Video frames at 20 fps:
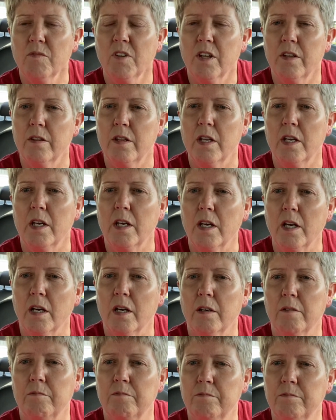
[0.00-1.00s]

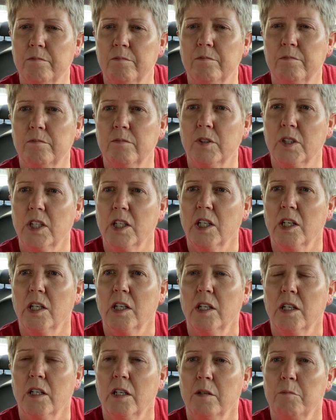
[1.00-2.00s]
the
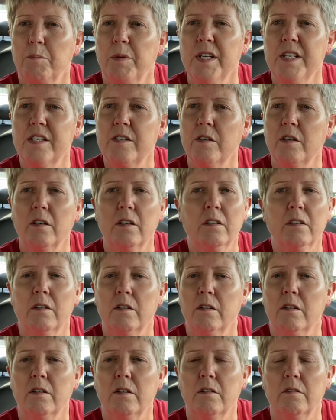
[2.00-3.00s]
pizza
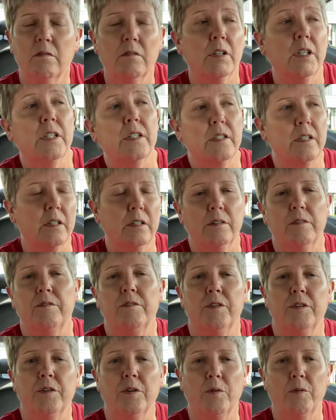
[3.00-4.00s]
one's a little
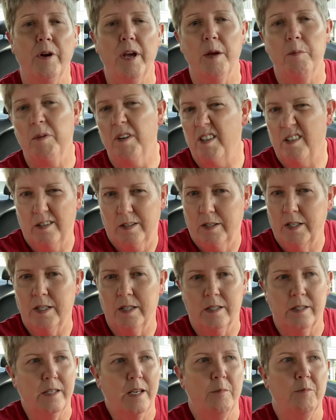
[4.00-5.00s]
further away, but in
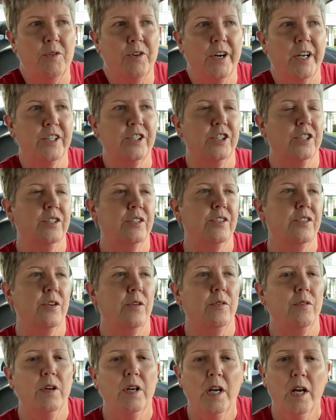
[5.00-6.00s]
the same direction.
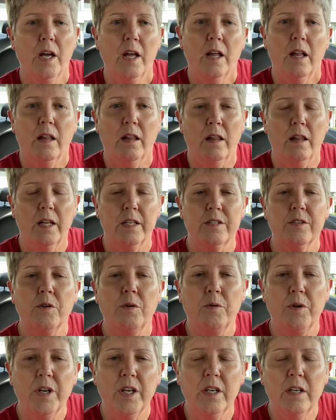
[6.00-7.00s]
So let's
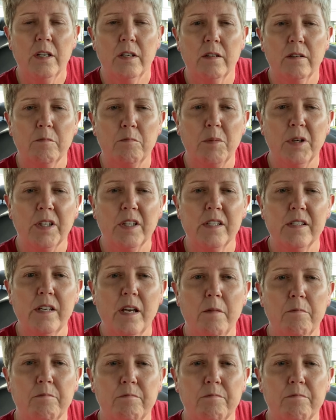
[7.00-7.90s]
go in and pick this up.